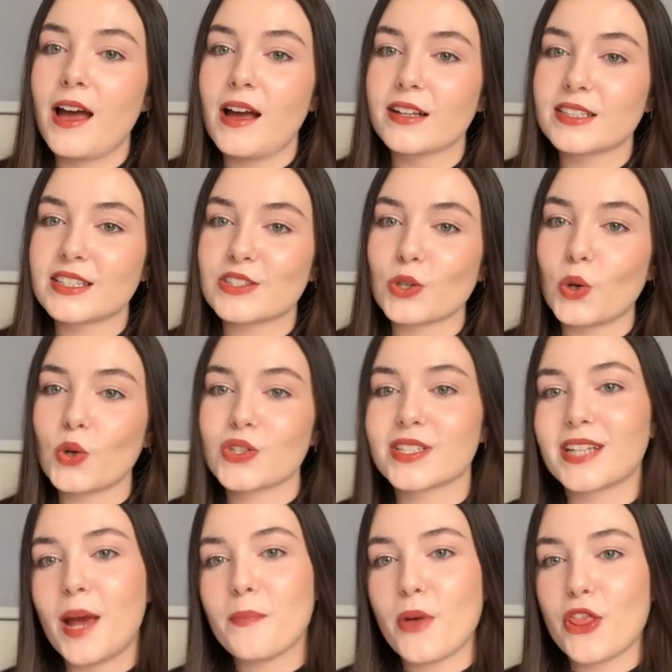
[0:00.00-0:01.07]
So
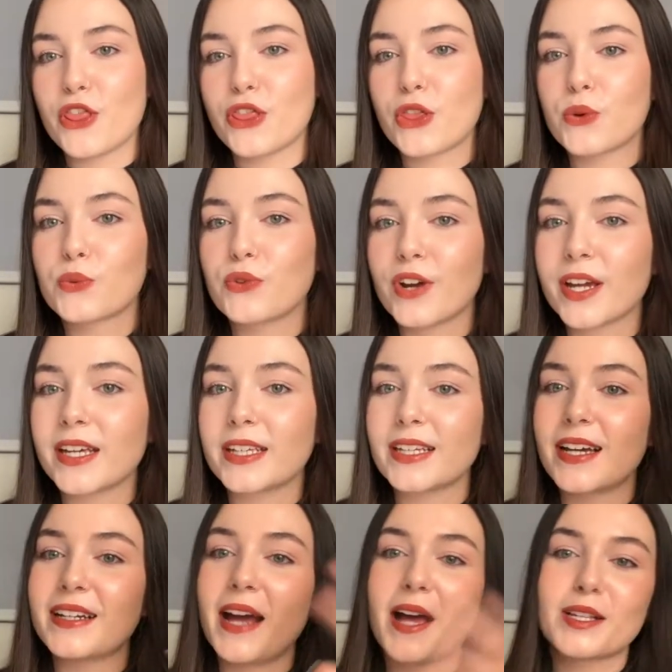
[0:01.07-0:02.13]
step 3,
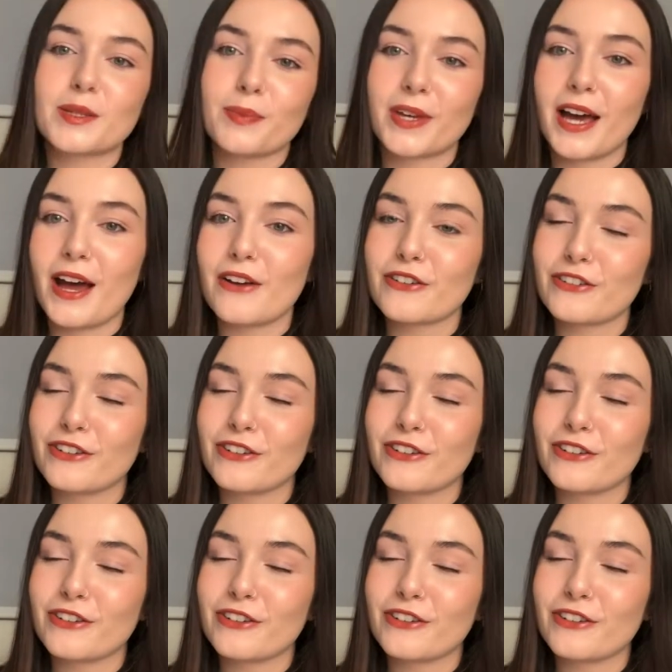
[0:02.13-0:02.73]
an SPF.